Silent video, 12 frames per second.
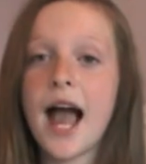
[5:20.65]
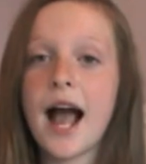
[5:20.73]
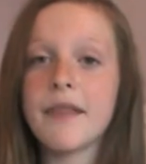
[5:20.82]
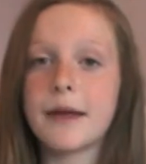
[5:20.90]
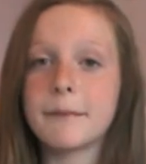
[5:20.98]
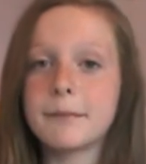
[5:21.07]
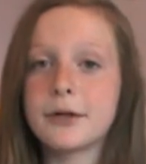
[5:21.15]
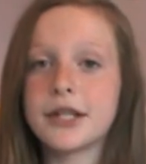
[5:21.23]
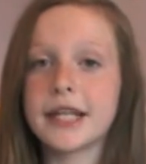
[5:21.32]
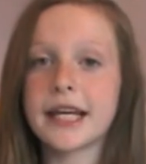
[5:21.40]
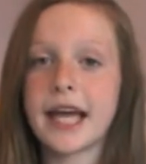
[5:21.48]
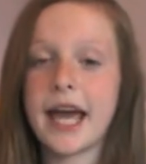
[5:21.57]
and then
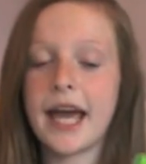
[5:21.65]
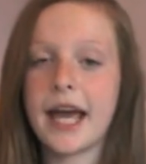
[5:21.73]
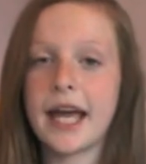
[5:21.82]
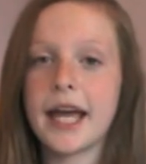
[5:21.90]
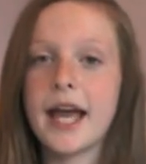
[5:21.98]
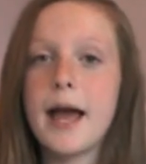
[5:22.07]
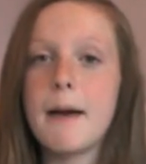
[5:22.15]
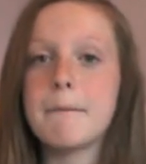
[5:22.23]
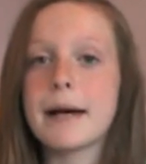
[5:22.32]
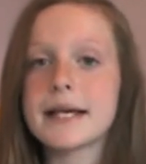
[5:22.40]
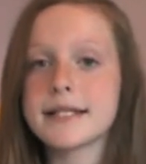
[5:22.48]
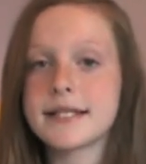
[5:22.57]
putting a
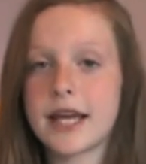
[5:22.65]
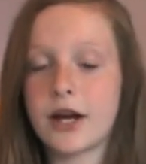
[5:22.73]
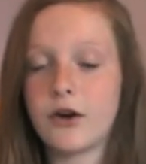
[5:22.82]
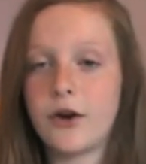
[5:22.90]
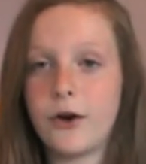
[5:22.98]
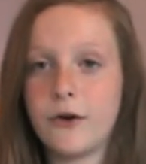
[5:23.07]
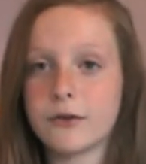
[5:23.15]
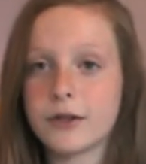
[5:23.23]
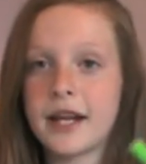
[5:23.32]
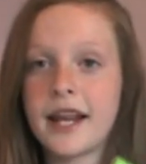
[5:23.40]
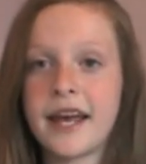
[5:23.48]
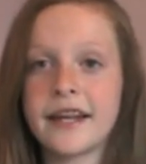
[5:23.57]
mascara over
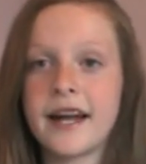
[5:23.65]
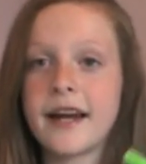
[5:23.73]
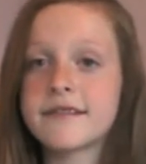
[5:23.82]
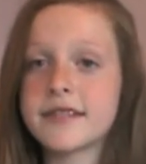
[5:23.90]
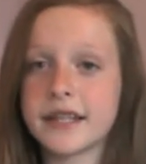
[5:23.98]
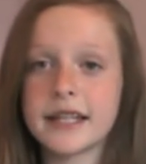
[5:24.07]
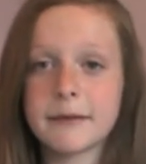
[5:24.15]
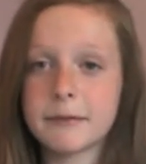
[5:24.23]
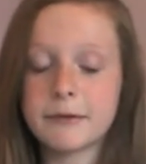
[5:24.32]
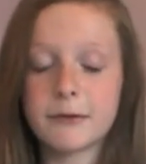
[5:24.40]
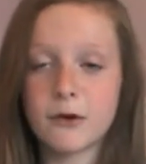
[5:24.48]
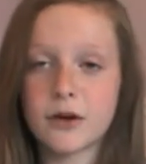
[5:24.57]
it, and I've done that
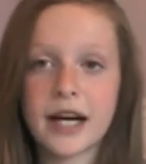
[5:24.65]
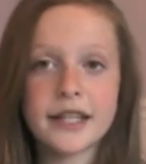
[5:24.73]
before.